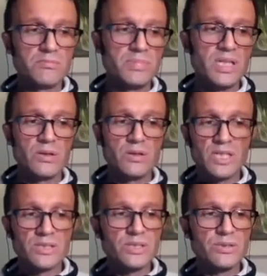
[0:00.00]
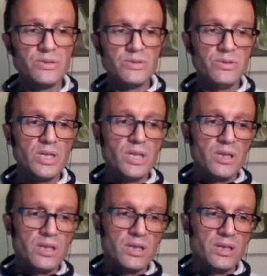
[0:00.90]
belonging to
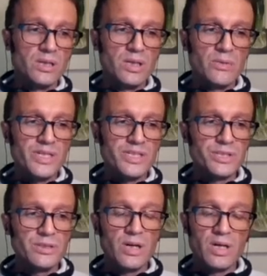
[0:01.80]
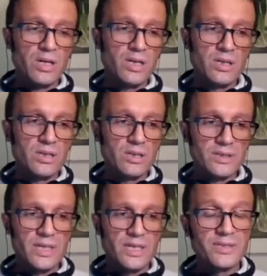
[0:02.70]
a ratio,
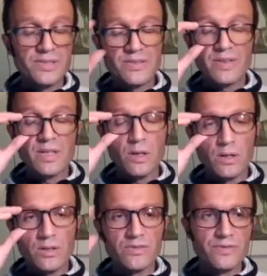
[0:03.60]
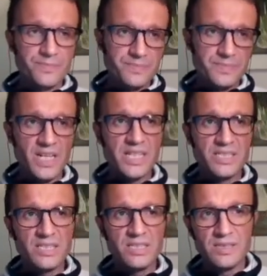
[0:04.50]
an interval of
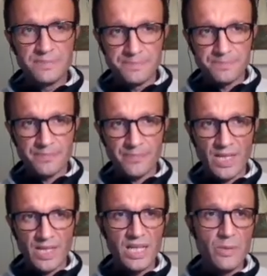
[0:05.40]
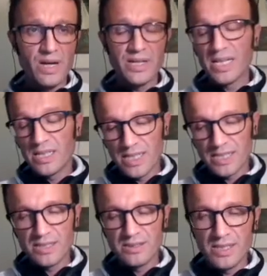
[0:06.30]
900
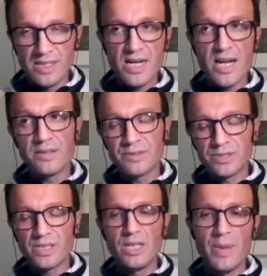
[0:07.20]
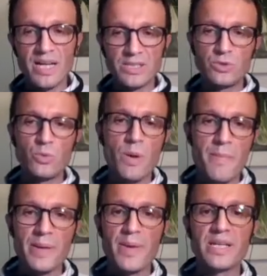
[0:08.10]
kilobytes to 1
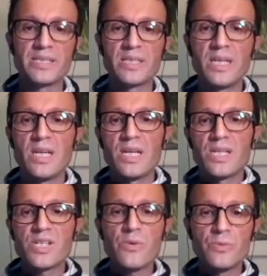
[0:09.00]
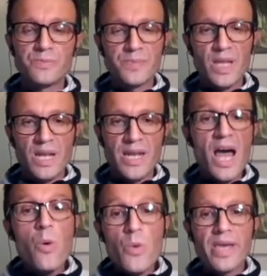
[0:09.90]
megabyte. So
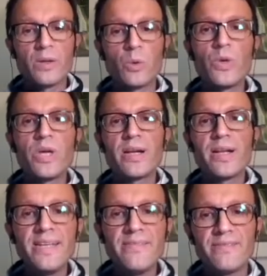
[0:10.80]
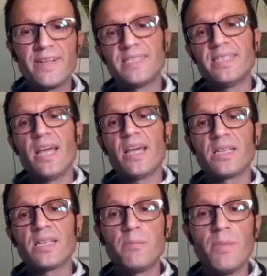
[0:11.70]
now we can quickly
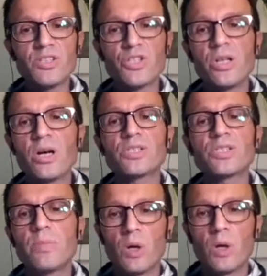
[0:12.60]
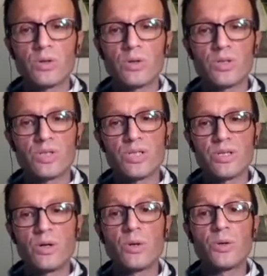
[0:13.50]
validate much larger
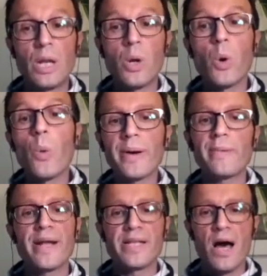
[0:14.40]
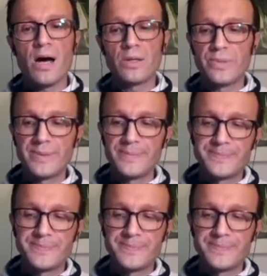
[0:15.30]
blocks on a lower grade hardware.